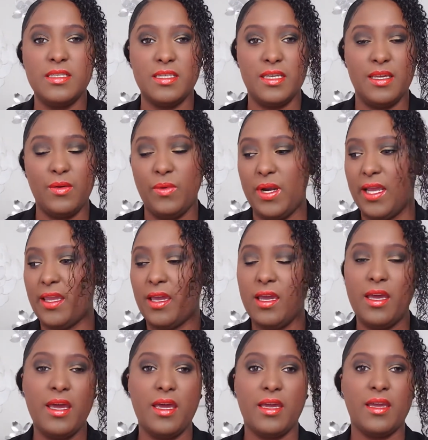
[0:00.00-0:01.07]
see you when I get
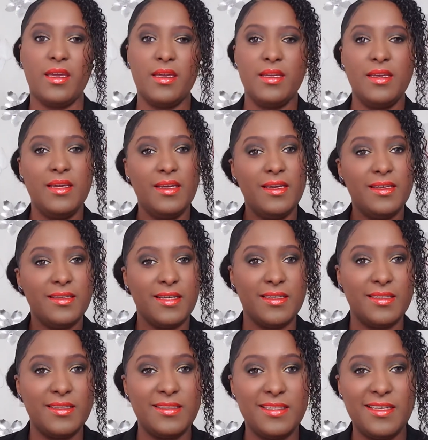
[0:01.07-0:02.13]
out.
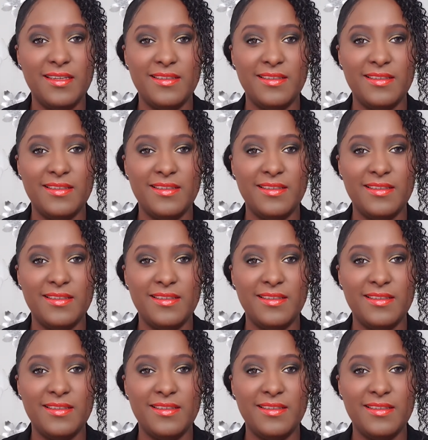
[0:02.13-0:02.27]
That's easy.